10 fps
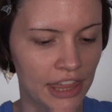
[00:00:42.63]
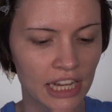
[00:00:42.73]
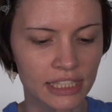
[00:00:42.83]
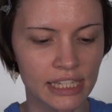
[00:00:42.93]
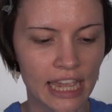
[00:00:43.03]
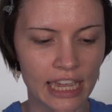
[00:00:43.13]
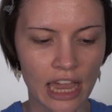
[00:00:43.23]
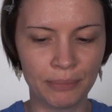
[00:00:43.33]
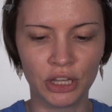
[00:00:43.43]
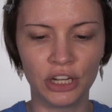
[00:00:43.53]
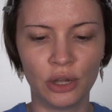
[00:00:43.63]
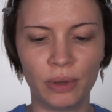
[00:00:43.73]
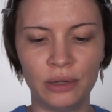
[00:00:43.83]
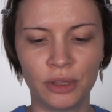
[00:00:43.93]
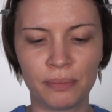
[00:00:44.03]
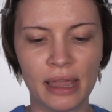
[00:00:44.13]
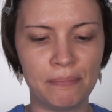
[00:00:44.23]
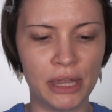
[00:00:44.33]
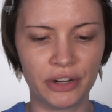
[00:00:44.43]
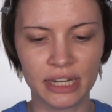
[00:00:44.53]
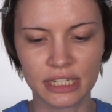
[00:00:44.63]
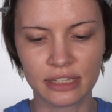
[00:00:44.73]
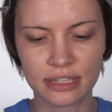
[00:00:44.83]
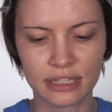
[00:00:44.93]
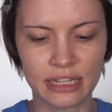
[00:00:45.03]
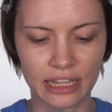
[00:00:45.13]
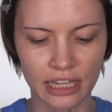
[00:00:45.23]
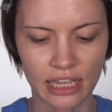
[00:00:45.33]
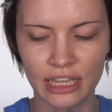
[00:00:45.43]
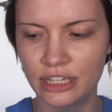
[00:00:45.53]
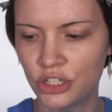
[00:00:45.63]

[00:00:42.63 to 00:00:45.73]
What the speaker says: I think today I'm gonna go in with my Merit stick in